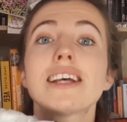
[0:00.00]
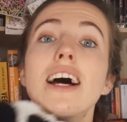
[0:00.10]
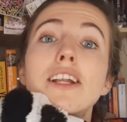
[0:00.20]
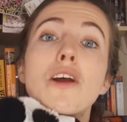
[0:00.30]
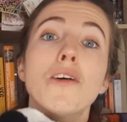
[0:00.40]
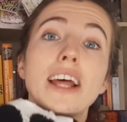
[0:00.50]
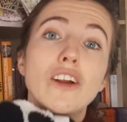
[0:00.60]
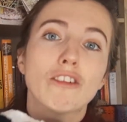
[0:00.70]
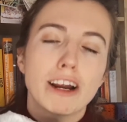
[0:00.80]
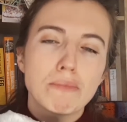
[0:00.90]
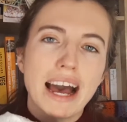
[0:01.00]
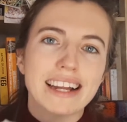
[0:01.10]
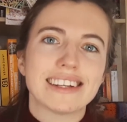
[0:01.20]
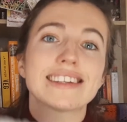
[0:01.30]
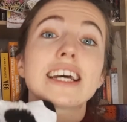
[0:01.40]
I know they're not red
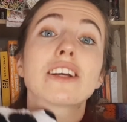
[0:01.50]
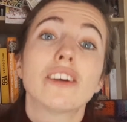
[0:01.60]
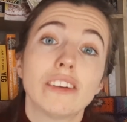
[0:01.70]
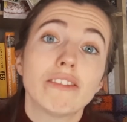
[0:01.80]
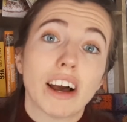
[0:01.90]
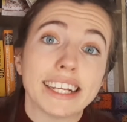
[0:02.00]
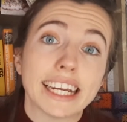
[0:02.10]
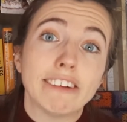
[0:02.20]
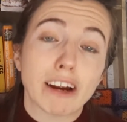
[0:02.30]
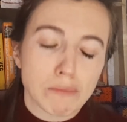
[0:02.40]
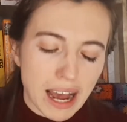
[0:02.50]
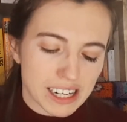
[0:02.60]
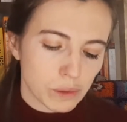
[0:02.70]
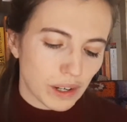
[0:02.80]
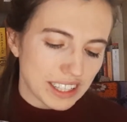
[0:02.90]
pandas. I couldn't find any red
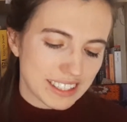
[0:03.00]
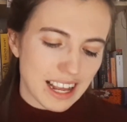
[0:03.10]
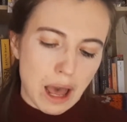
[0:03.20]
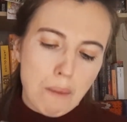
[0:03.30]
panda ones,